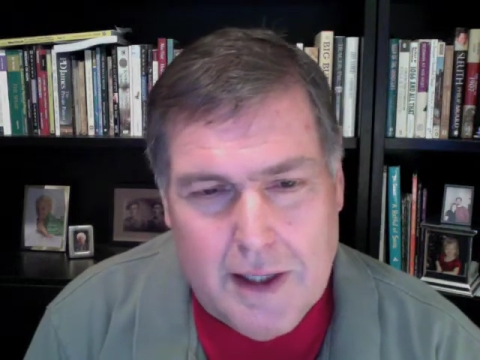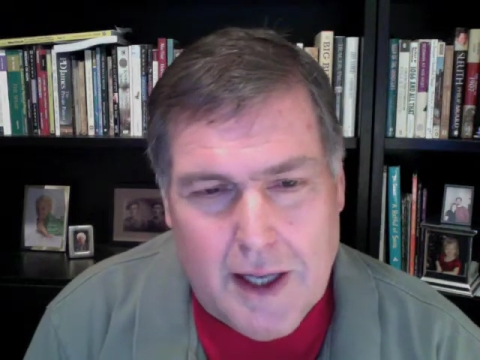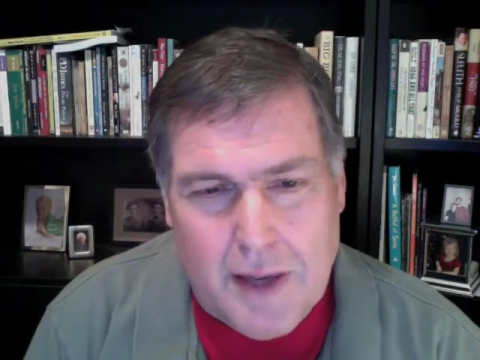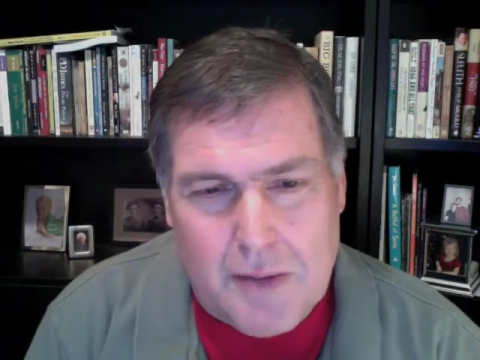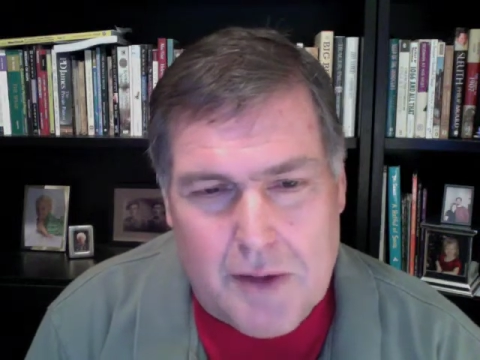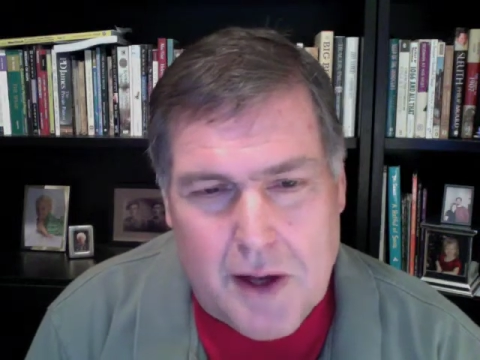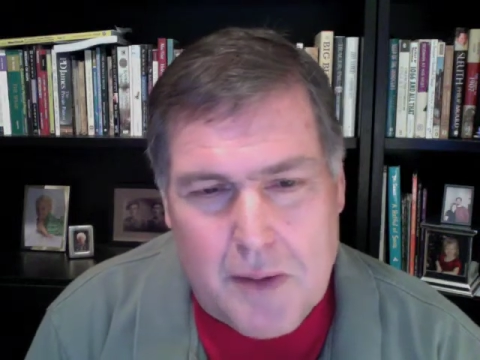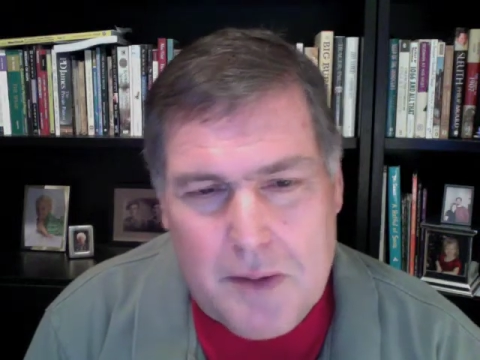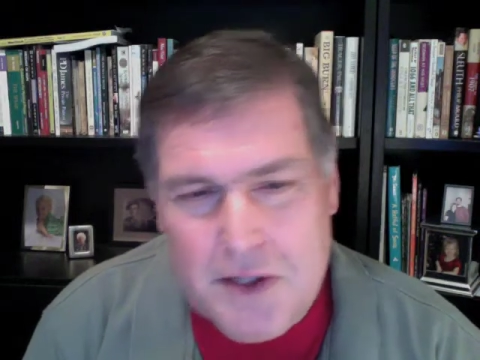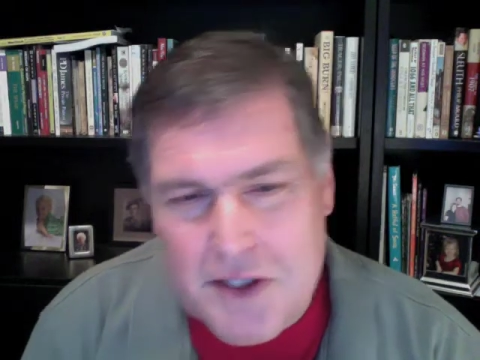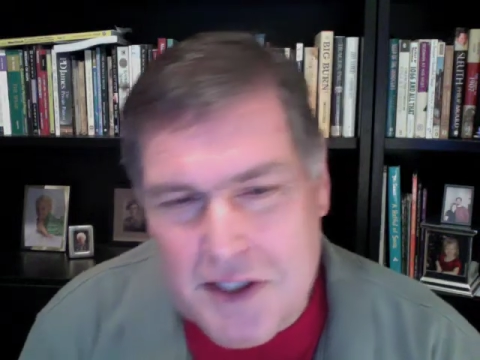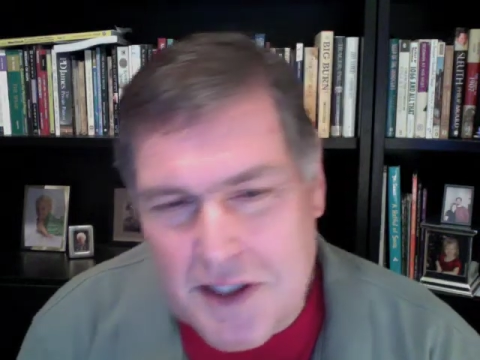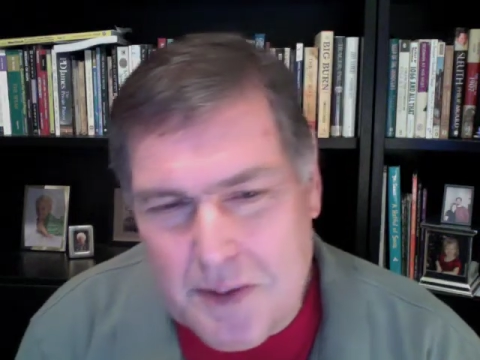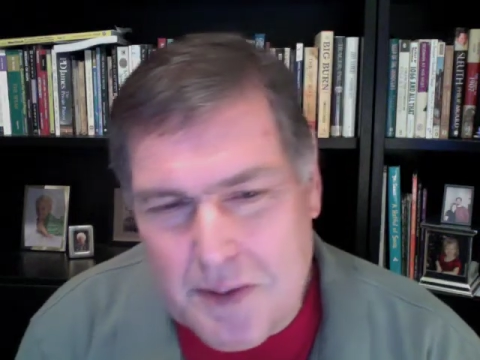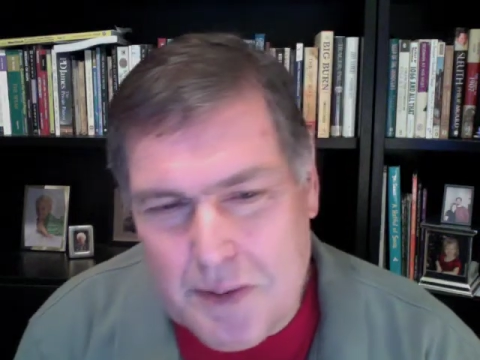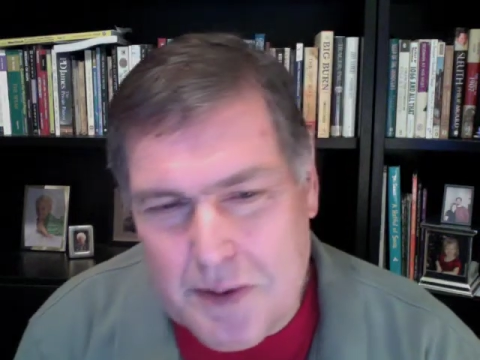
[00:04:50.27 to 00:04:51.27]
And without
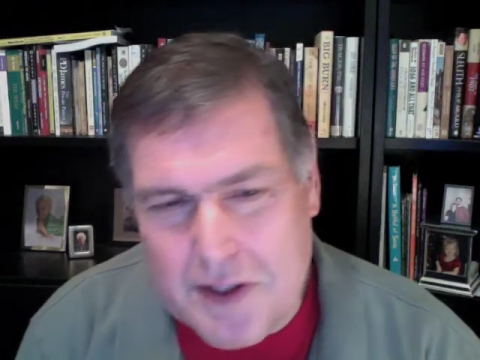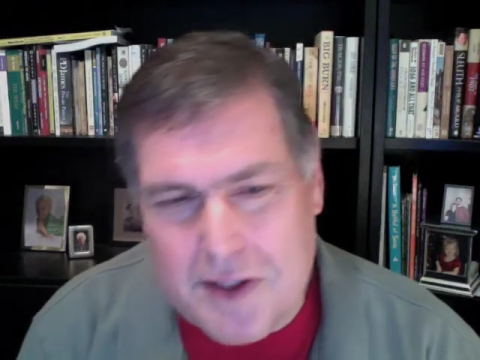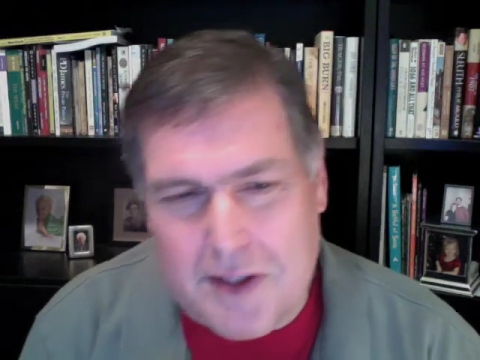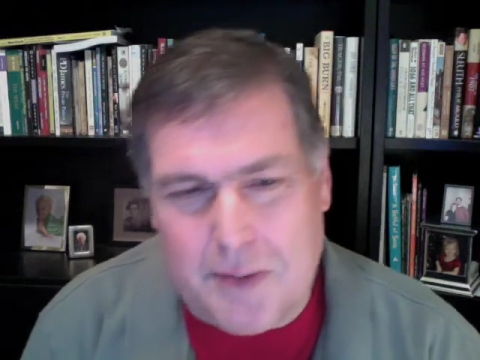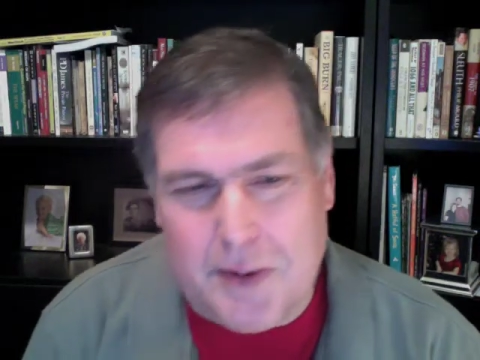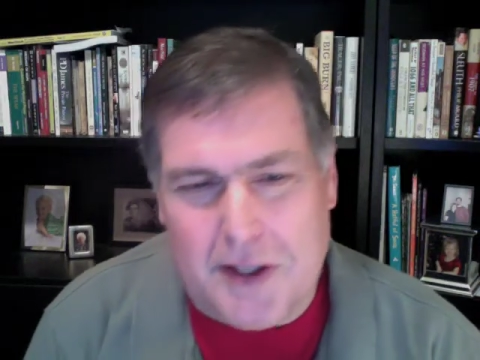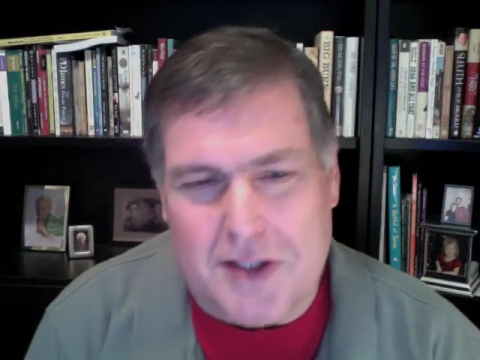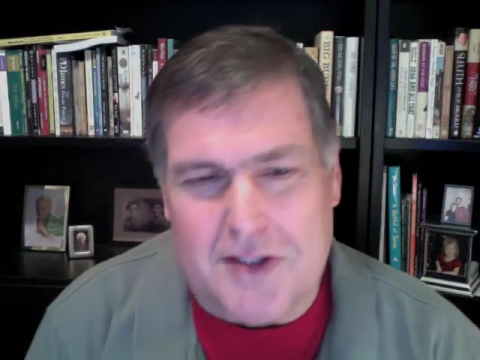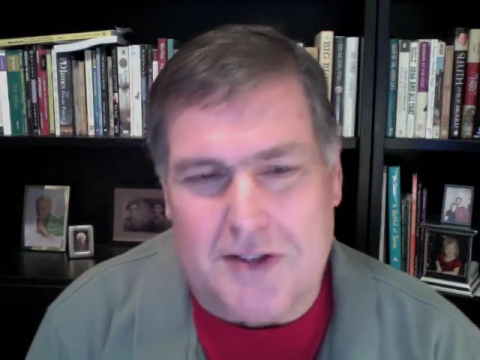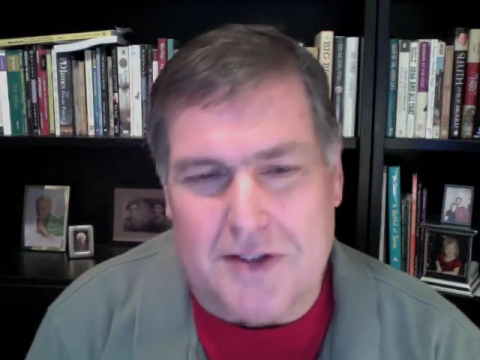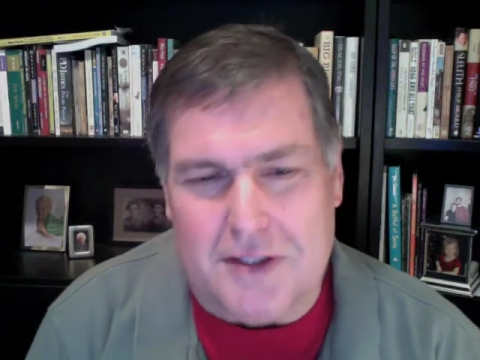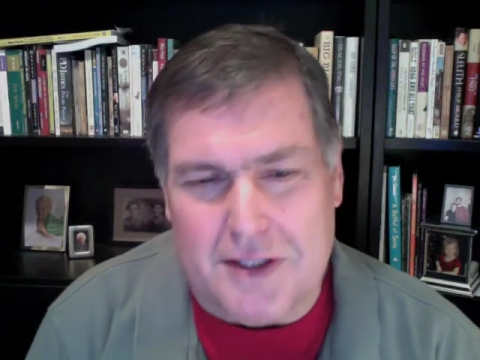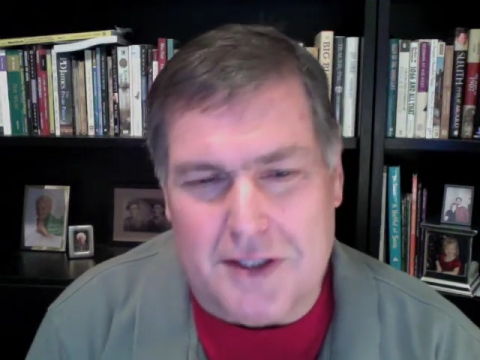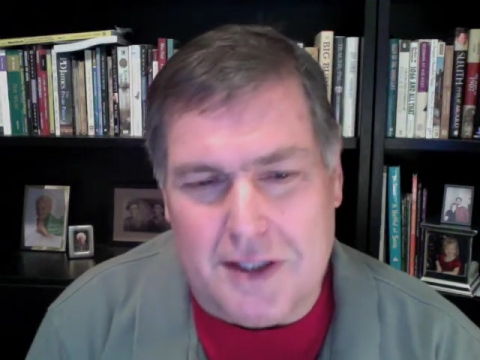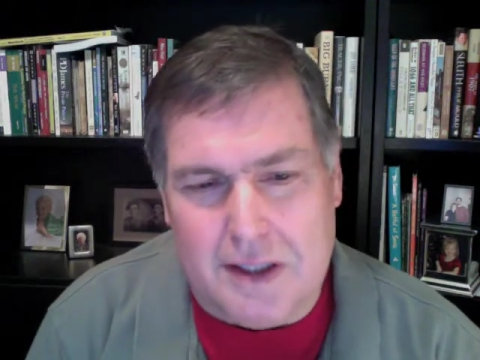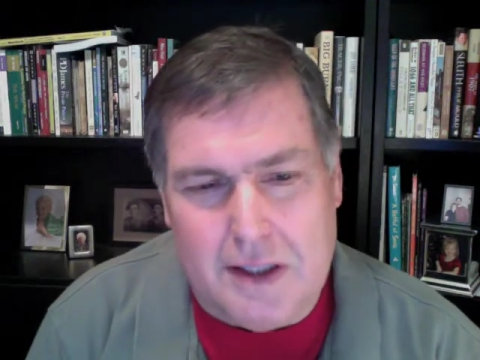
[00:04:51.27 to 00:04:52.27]
missing a beat, the pastor
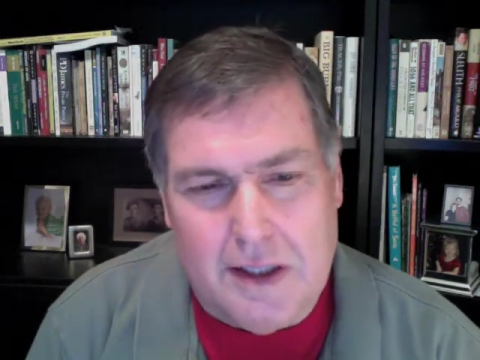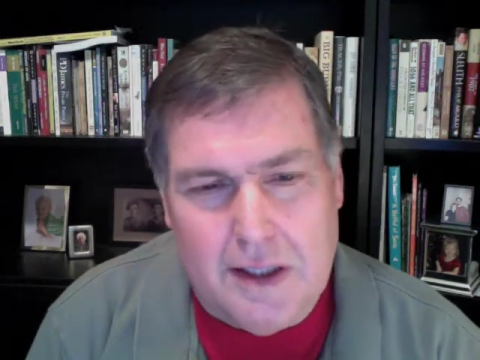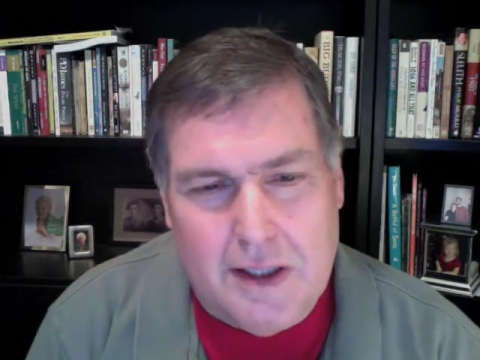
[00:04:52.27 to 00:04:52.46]
said,